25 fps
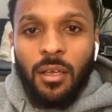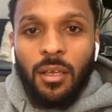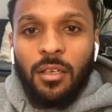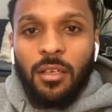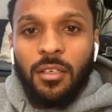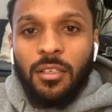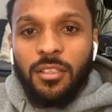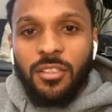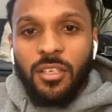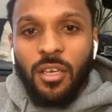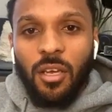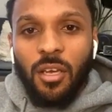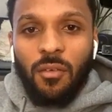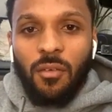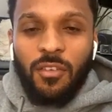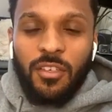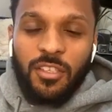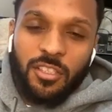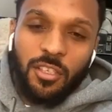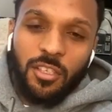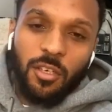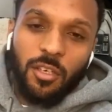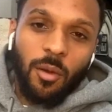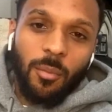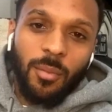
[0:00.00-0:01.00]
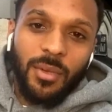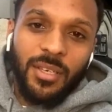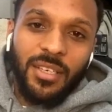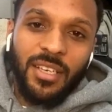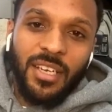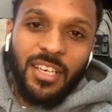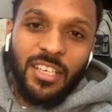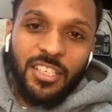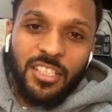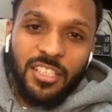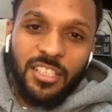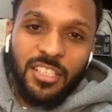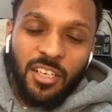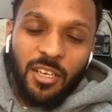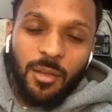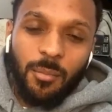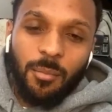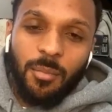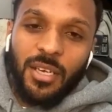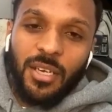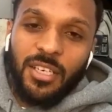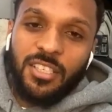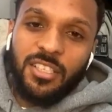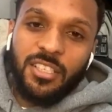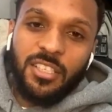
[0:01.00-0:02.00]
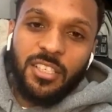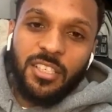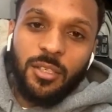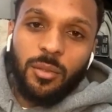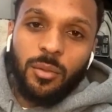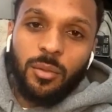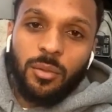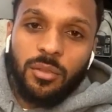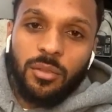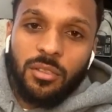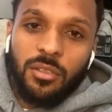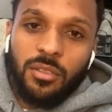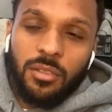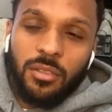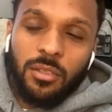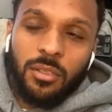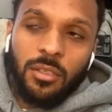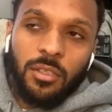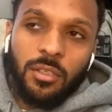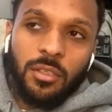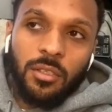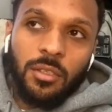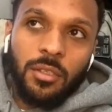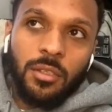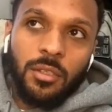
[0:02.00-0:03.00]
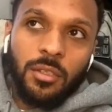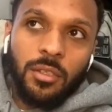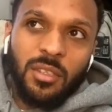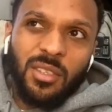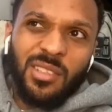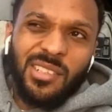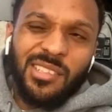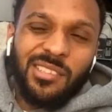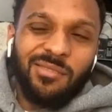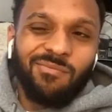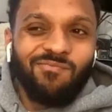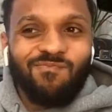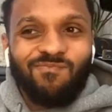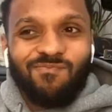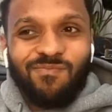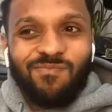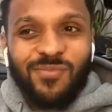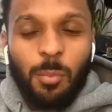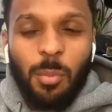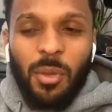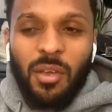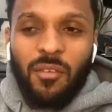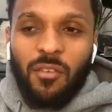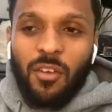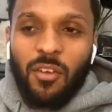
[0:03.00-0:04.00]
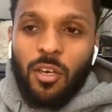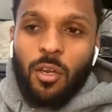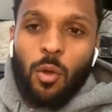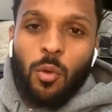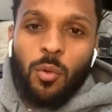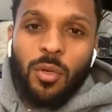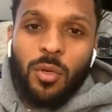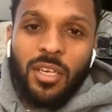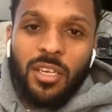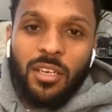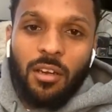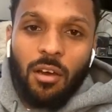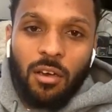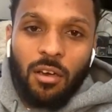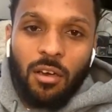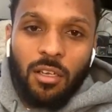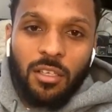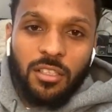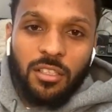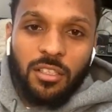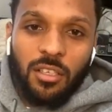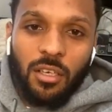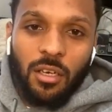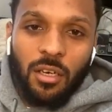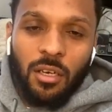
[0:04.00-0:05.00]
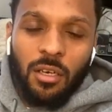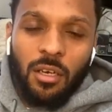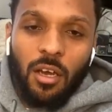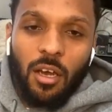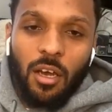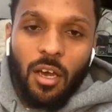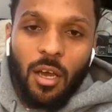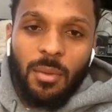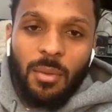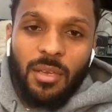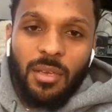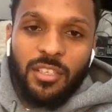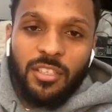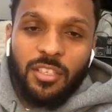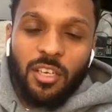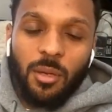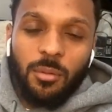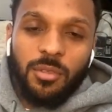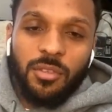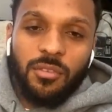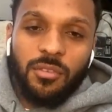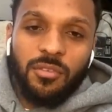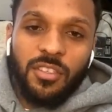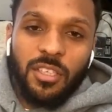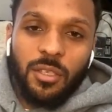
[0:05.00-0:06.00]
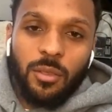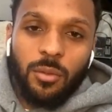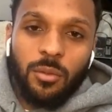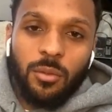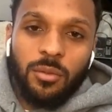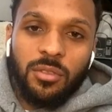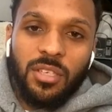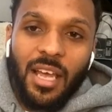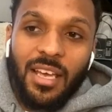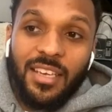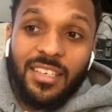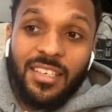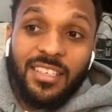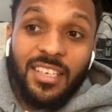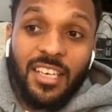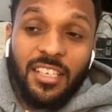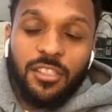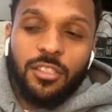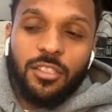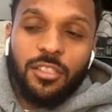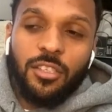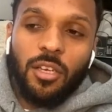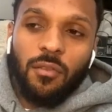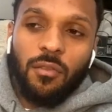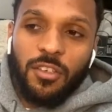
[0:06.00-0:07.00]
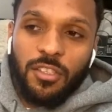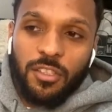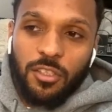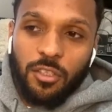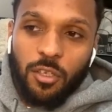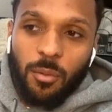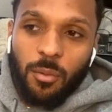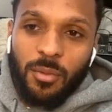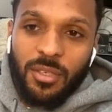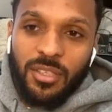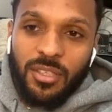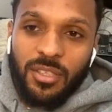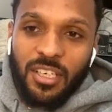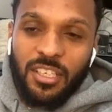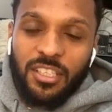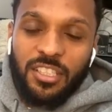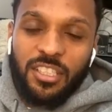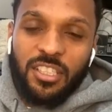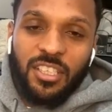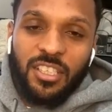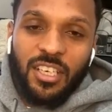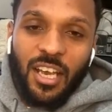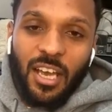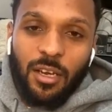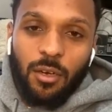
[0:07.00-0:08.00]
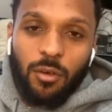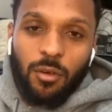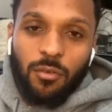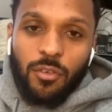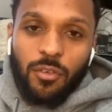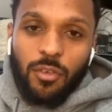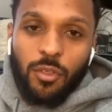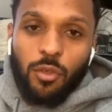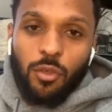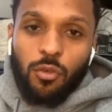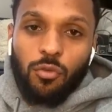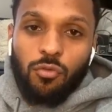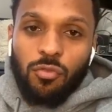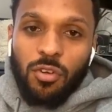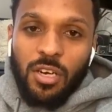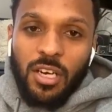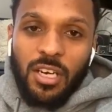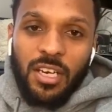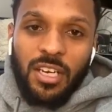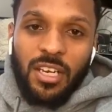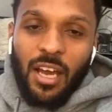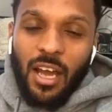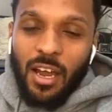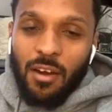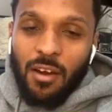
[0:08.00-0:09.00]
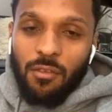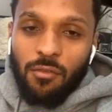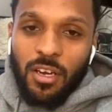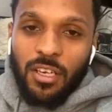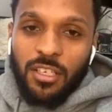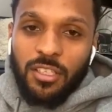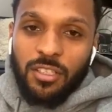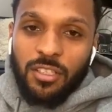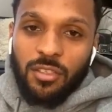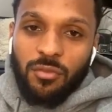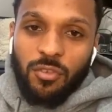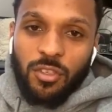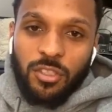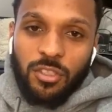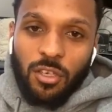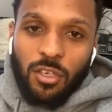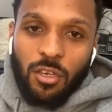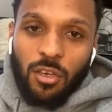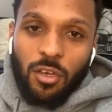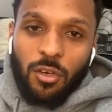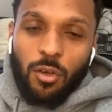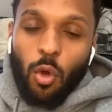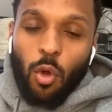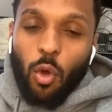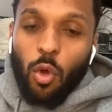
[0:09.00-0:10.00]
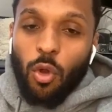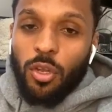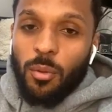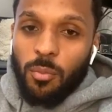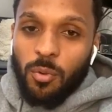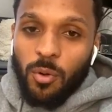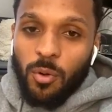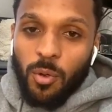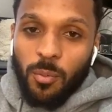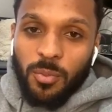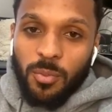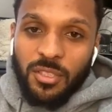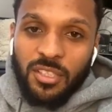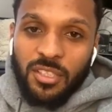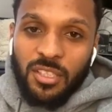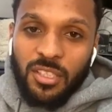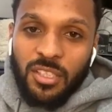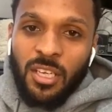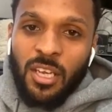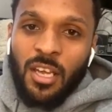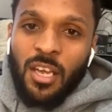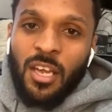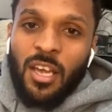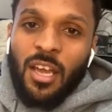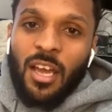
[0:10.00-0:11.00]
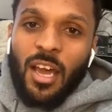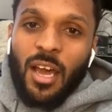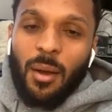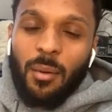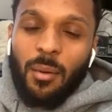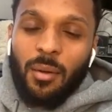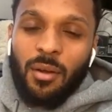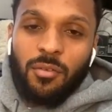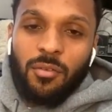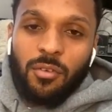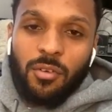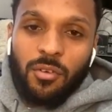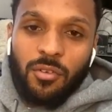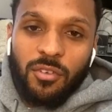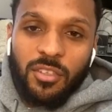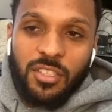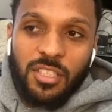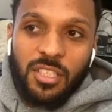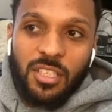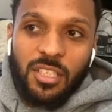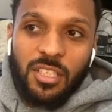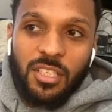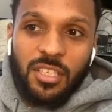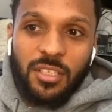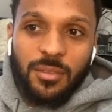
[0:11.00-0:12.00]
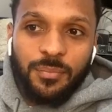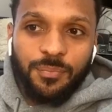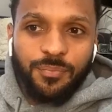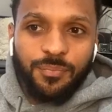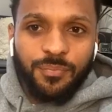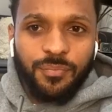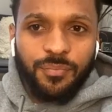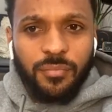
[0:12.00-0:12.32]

Serviced accommodation are the best yields. It's a bit of a loaded answer in terms of yield. Like, yes, serviced accommodation can offer you really high rates of return on the property. However, obviously,